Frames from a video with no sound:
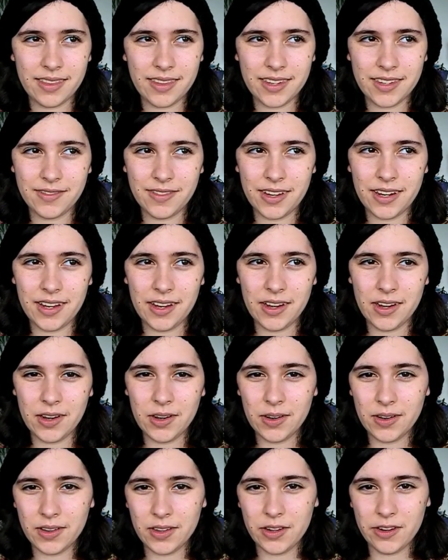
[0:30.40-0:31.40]
this
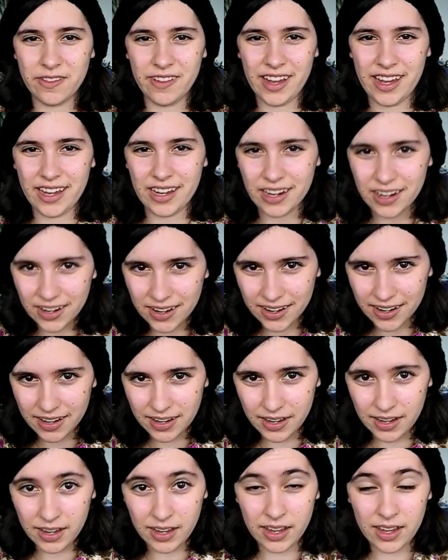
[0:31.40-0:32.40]
video, you may hear
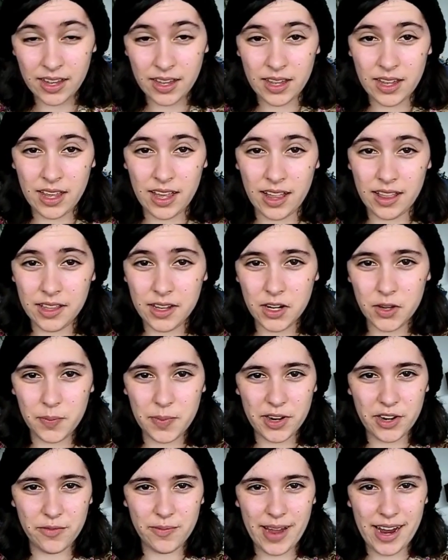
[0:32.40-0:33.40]
a little
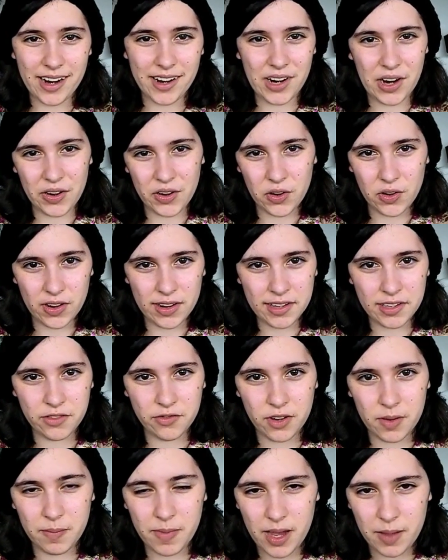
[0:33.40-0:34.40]
bit of background noise
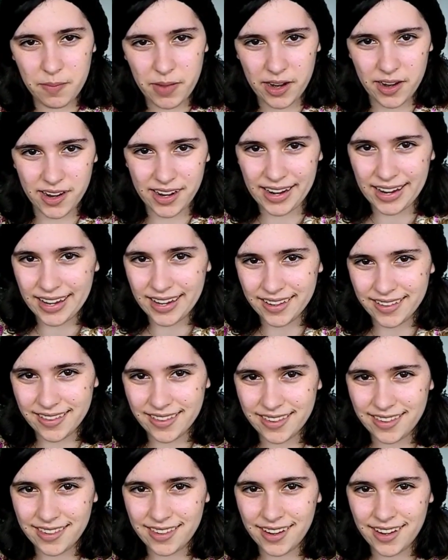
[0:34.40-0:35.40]
from my
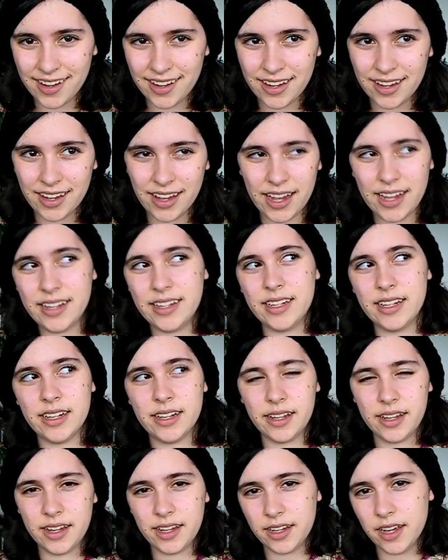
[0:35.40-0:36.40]
parakeets. I
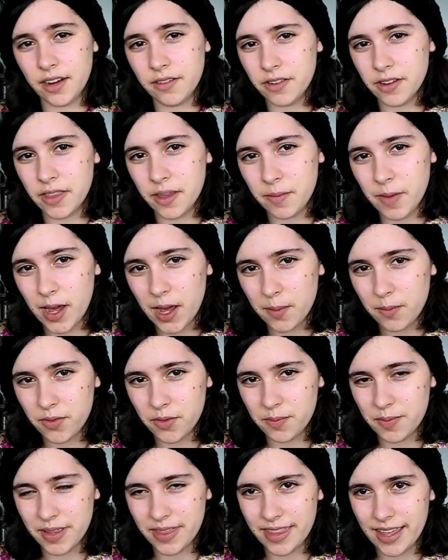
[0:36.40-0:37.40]
did cover them up,
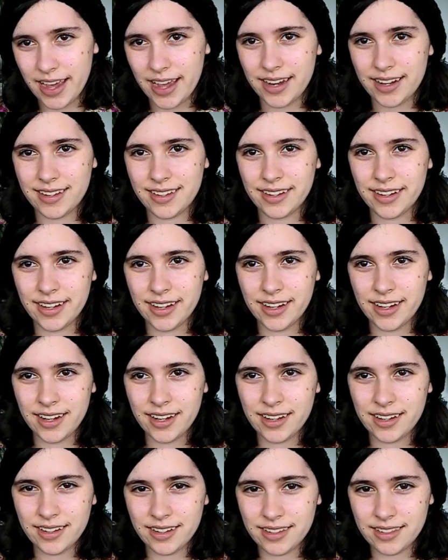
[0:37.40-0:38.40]
but that
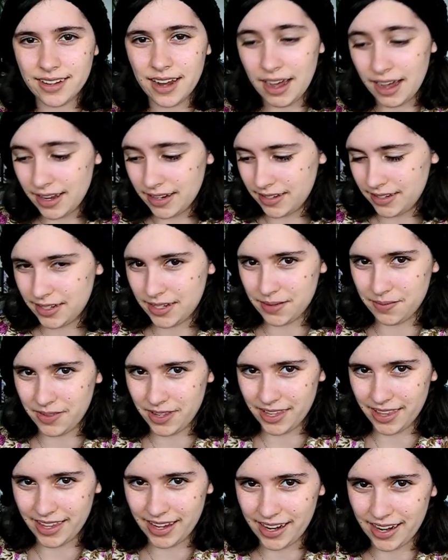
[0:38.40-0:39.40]
does not
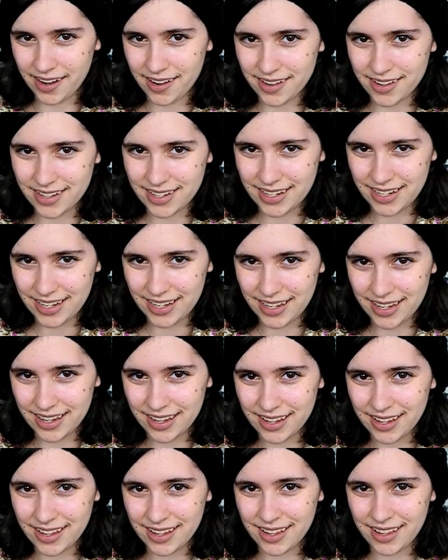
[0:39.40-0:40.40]
completely guarantee
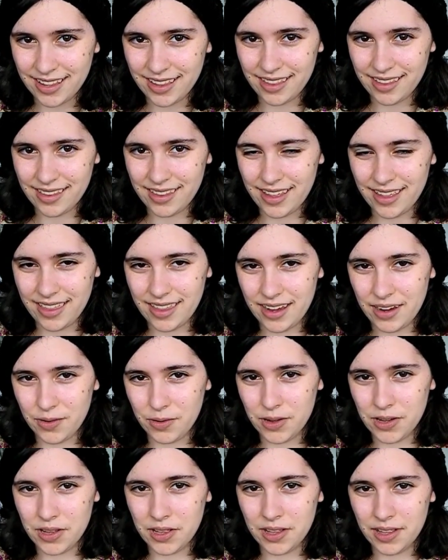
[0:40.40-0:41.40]
that they
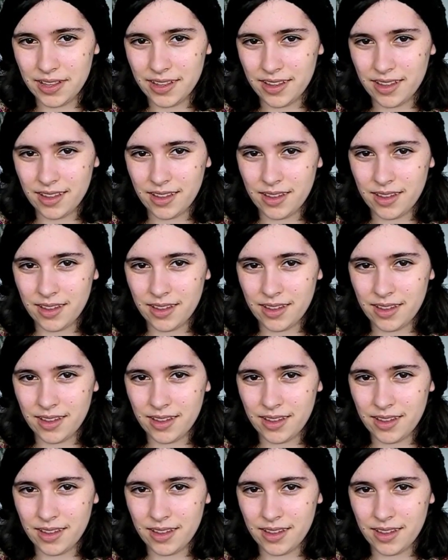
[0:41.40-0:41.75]
will